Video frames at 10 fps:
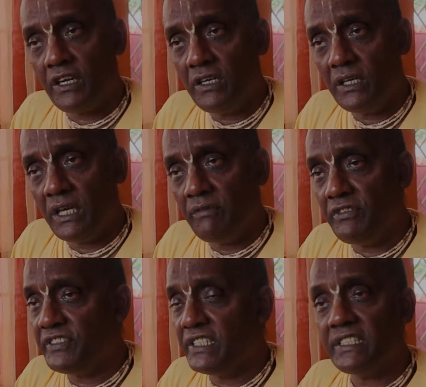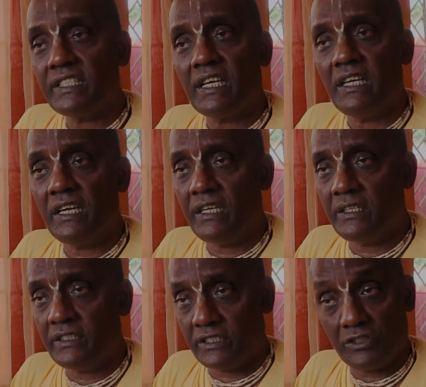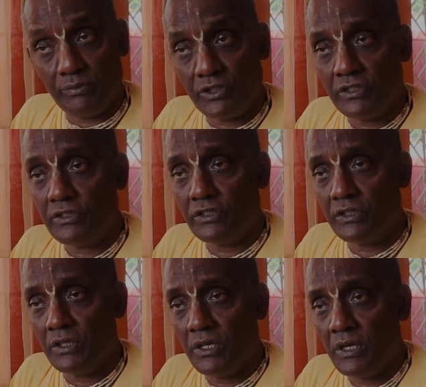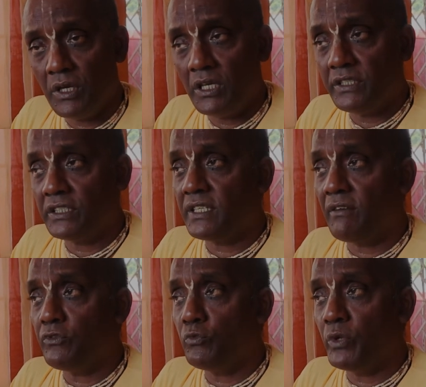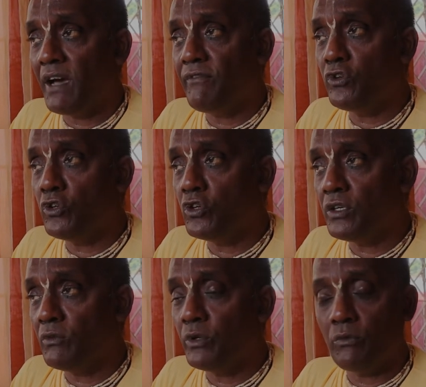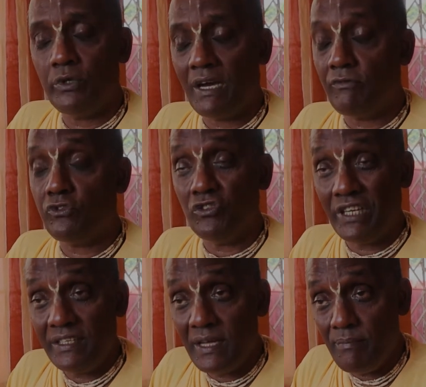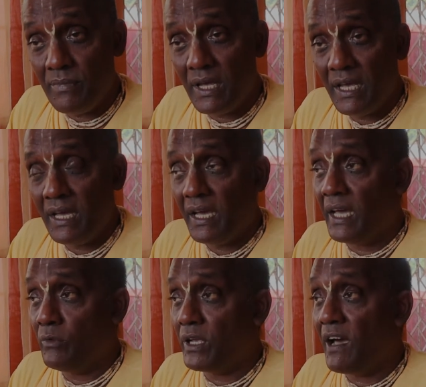Everything is clear in the scriptures. We just have, we have to know, we have to read them, and we have to